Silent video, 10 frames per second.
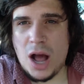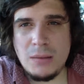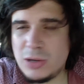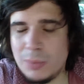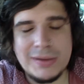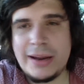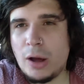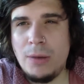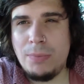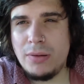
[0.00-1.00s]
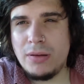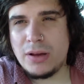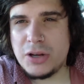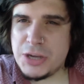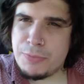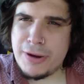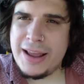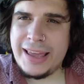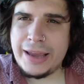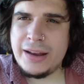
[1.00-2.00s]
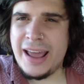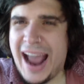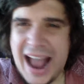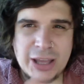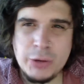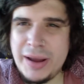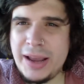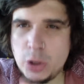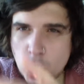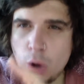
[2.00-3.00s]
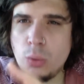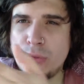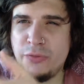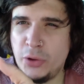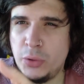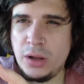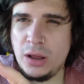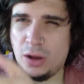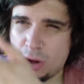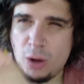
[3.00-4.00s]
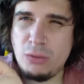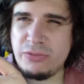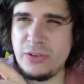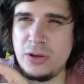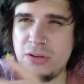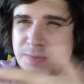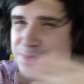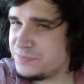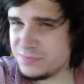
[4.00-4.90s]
I'm doubling it up. Because you're breaking. And you're eating cold food. Cold food.